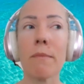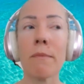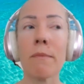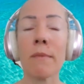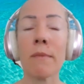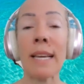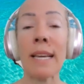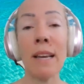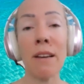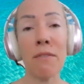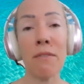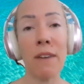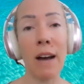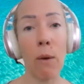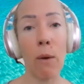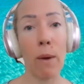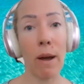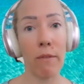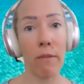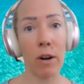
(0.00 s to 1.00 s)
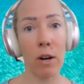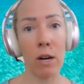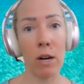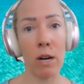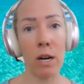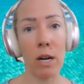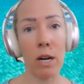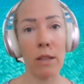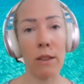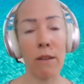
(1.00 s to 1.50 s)
If, however,
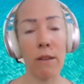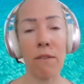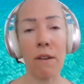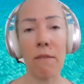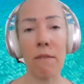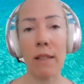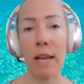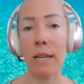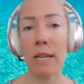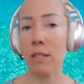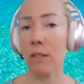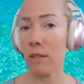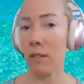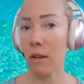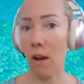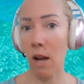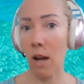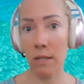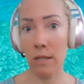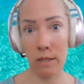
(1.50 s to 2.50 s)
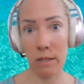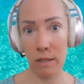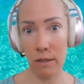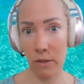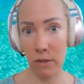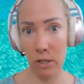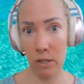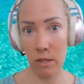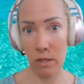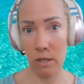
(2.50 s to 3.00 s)
the fifth line does not
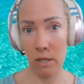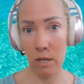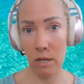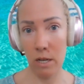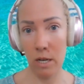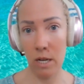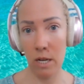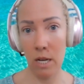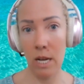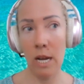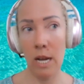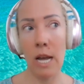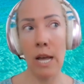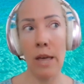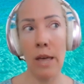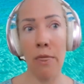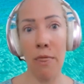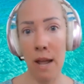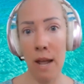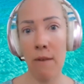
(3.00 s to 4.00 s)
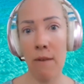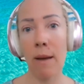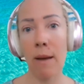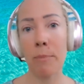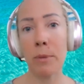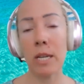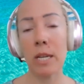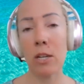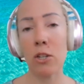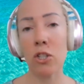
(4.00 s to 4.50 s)
deliver, their
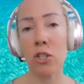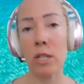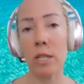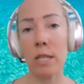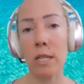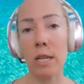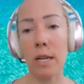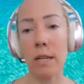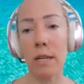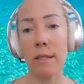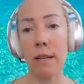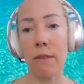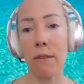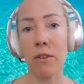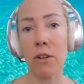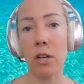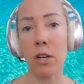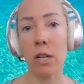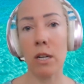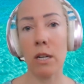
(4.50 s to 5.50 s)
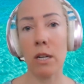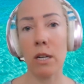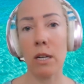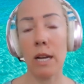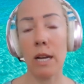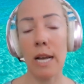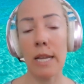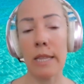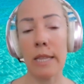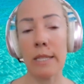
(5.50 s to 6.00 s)
reputation is going to suffer.
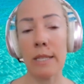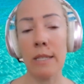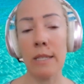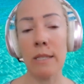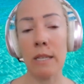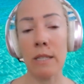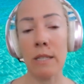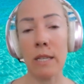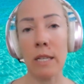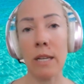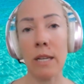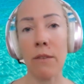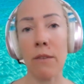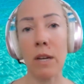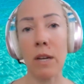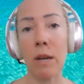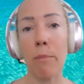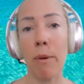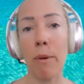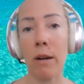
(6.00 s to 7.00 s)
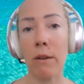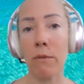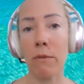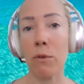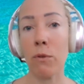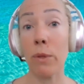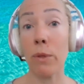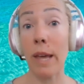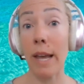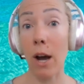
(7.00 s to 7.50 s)
And this is a significant part of
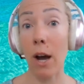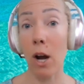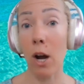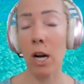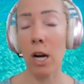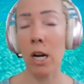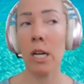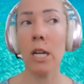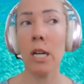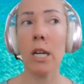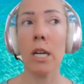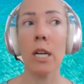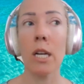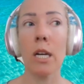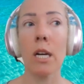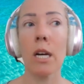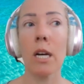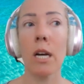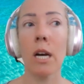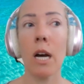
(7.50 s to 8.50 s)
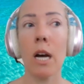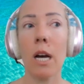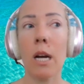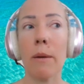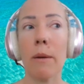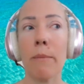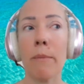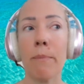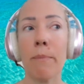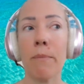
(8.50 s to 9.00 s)
who they are.
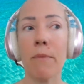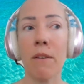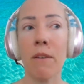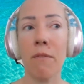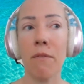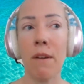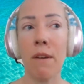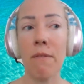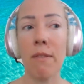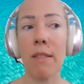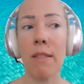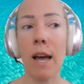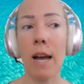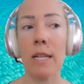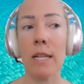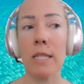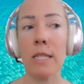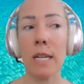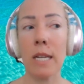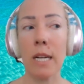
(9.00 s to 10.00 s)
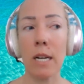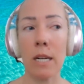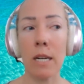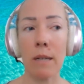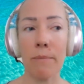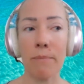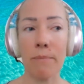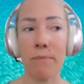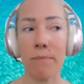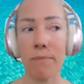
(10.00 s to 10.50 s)
Fifth lines,
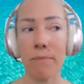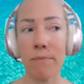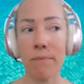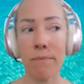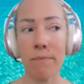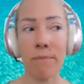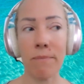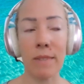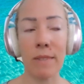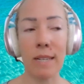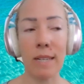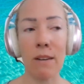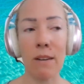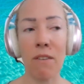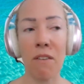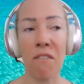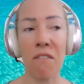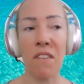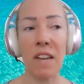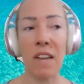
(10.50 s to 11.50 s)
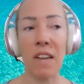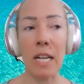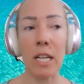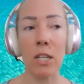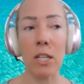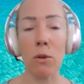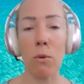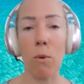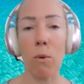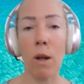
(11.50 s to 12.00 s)
it's kind of a
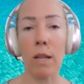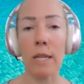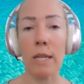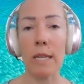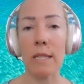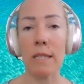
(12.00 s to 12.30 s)
veiled quality.